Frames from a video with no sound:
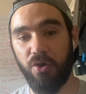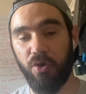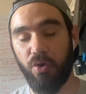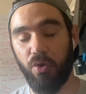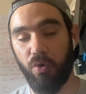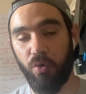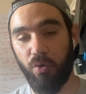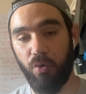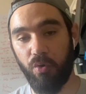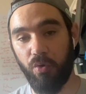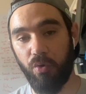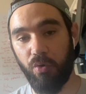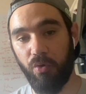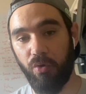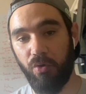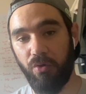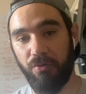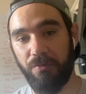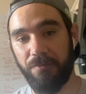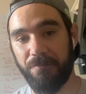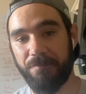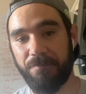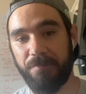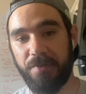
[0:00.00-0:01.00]

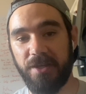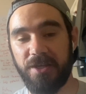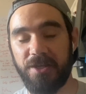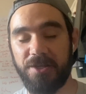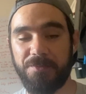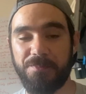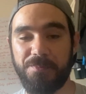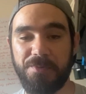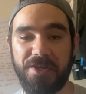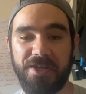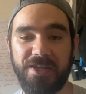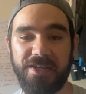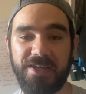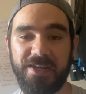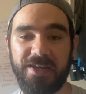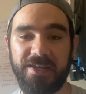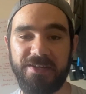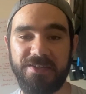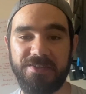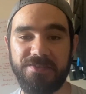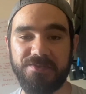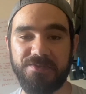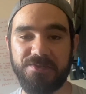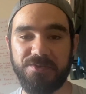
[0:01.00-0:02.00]
or ping me an
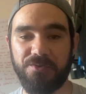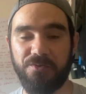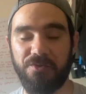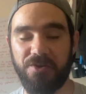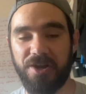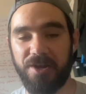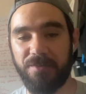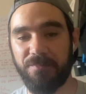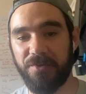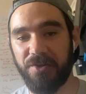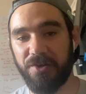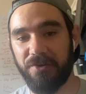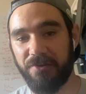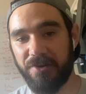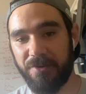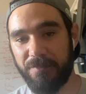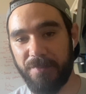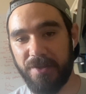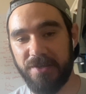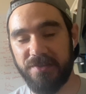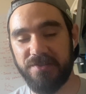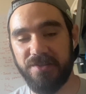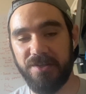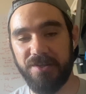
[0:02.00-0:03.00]
Instagram direct
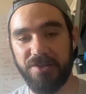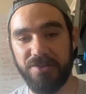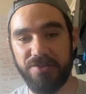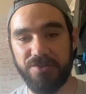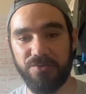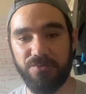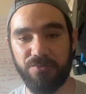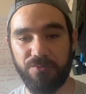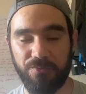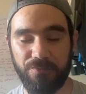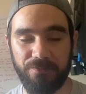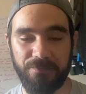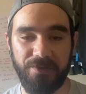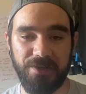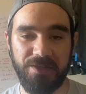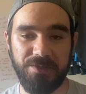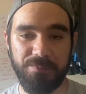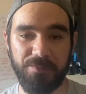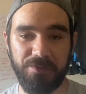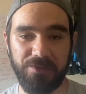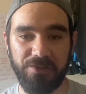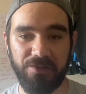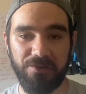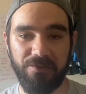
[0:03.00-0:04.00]
message or
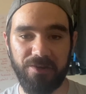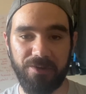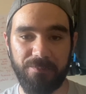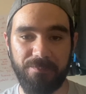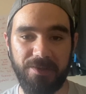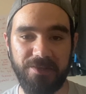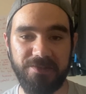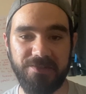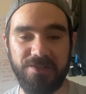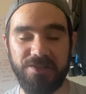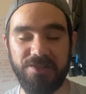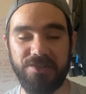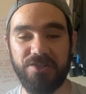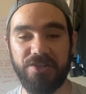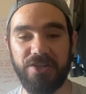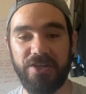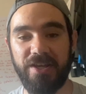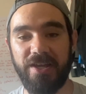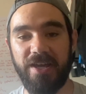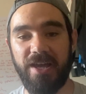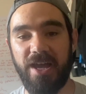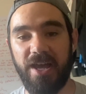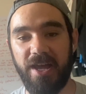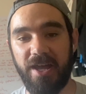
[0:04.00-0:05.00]
Facebook direct message
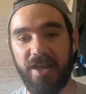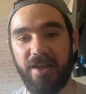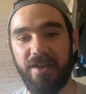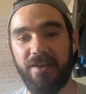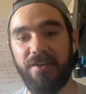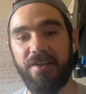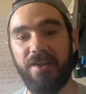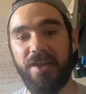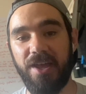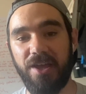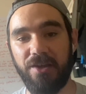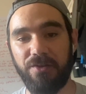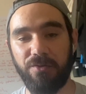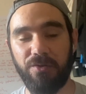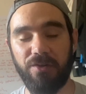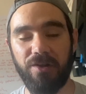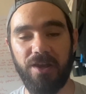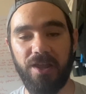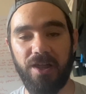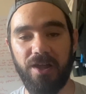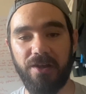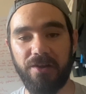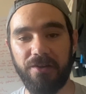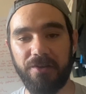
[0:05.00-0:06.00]
at
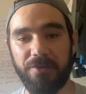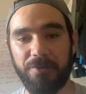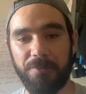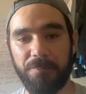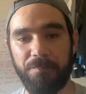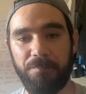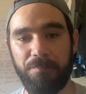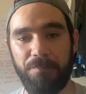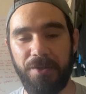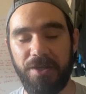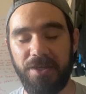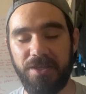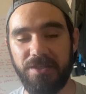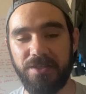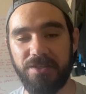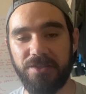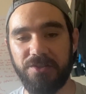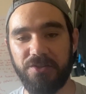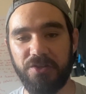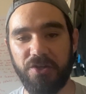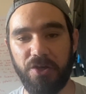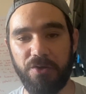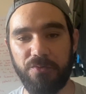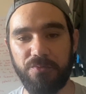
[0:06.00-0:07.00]

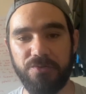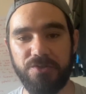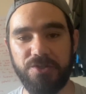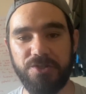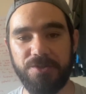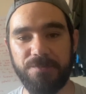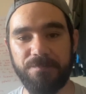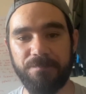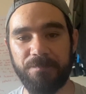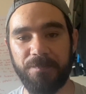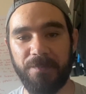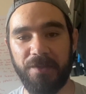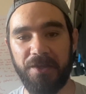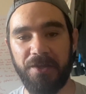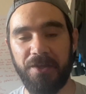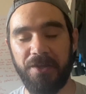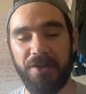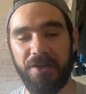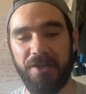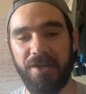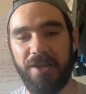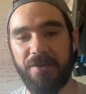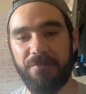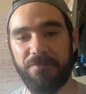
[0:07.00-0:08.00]
LClarkPCoach.
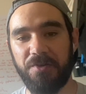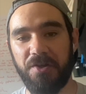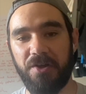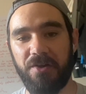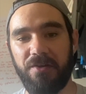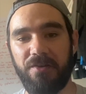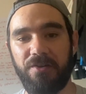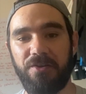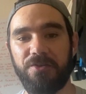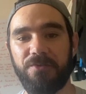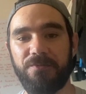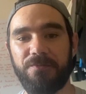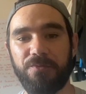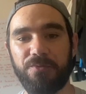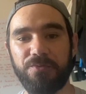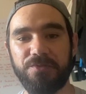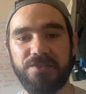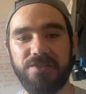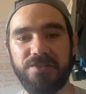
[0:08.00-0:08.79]
If not, look forward to